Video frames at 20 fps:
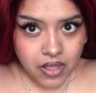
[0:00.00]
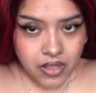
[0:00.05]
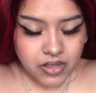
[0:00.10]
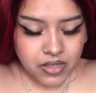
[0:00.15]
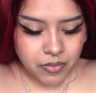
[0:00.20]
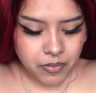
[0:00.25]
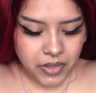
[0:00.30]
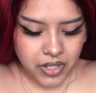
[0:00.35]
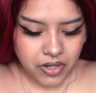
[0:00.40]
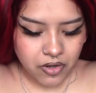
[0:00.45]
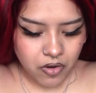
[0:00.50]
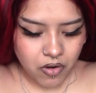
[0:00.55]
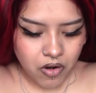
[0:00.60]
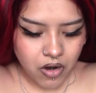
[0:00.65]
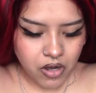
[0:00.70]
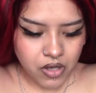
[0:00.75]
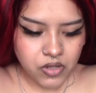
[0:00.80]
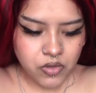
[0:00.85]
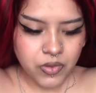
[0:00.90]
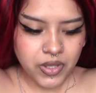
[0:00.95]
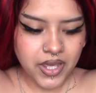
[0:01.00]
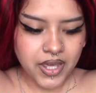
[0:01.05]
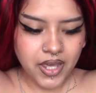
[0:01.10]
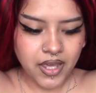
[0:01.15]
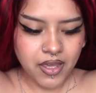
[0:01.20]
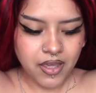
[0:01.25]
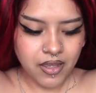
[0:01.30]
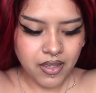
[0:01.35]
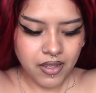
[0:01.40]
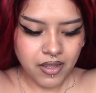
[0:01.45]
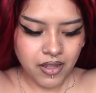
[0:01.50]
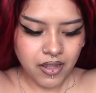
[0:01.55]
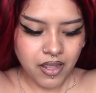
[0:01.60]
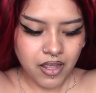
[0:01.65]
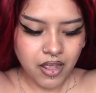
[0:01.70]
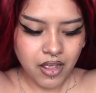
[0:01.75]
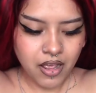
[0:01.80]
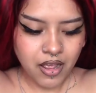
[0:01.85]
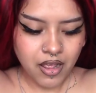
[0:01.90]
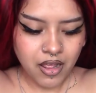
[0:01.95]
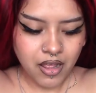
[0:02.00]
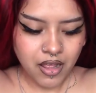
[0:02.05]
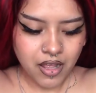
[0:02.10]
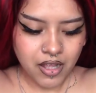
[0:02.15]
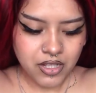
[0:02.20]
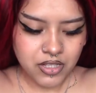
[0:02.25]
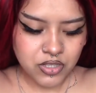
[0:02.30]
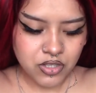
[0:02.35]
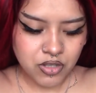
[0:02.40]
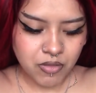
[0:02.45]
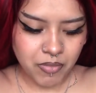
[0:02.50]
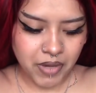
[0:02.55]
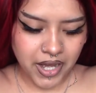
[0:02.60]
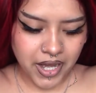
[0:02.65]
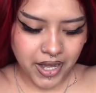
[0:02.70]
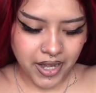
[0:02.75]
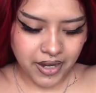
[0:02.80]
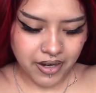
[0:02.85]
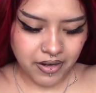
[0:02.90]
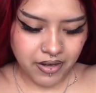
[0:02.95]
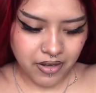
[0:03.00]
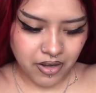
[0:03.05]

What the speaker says: the middle all the way to the back.